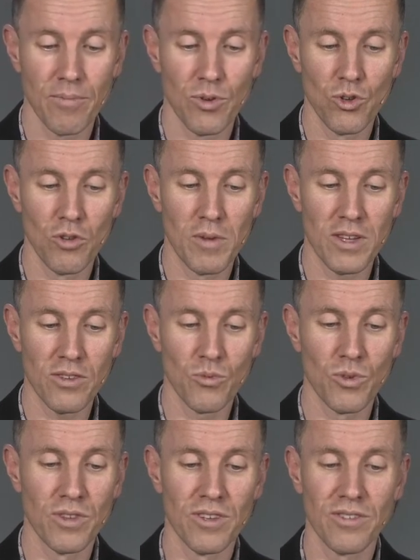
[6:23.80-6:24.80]
do your best
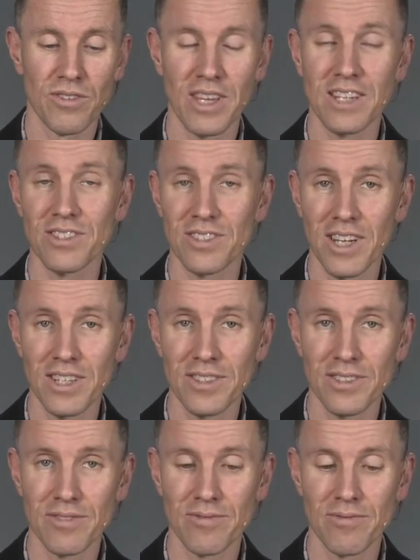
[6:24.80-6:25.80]
with this
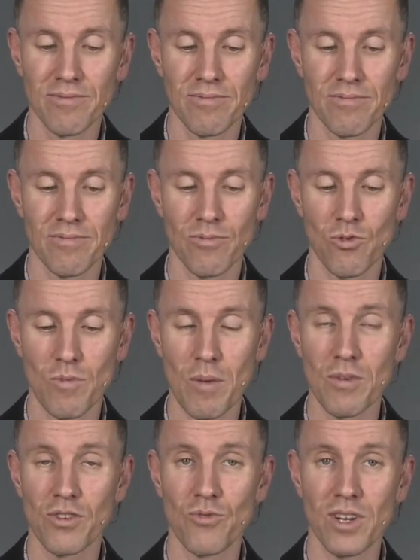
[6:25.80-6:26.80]
exercise.
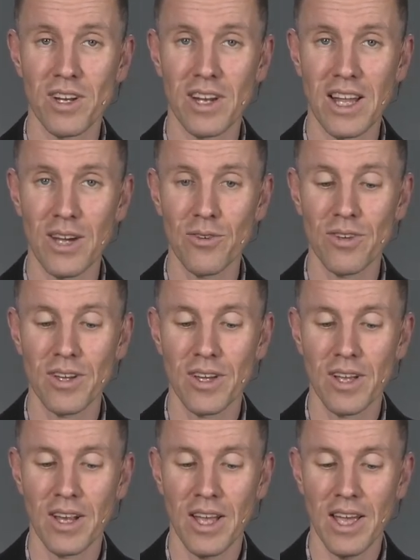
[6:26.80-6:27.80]
Remember to read it aloud,
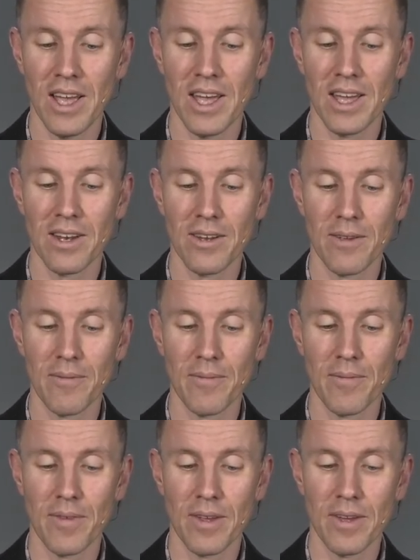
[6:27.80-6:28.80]
and
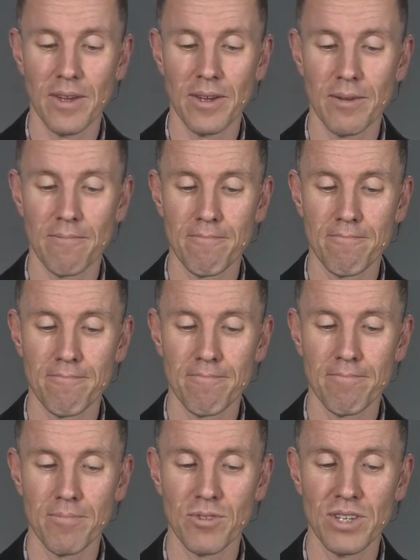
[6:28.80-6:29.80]

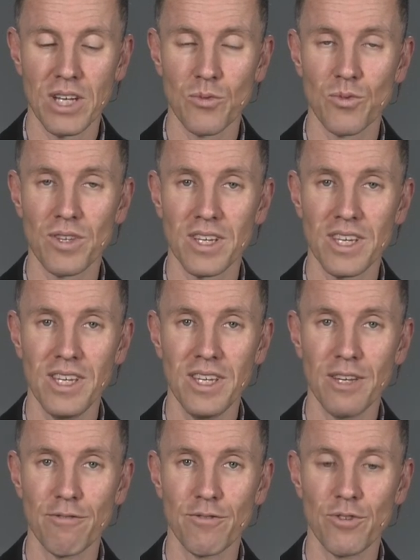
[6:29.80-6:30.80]
check with the key
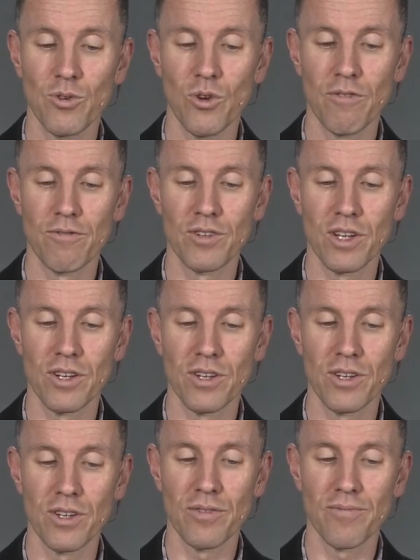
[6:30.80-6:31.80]
if you have
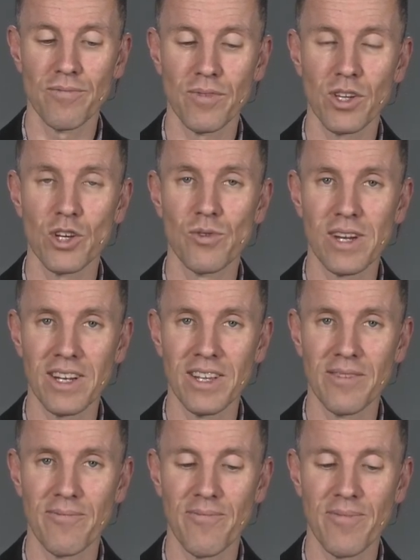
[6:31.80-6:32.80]
done correctly.
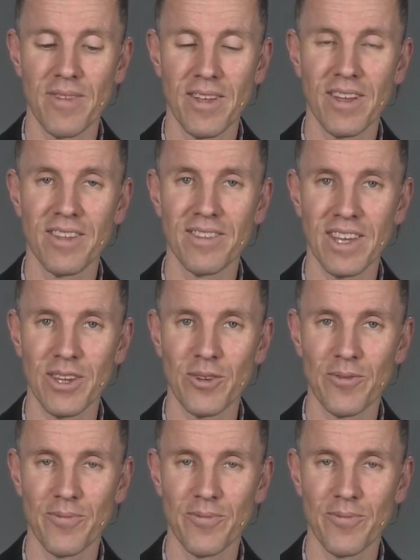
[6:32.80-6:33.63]
Thank you.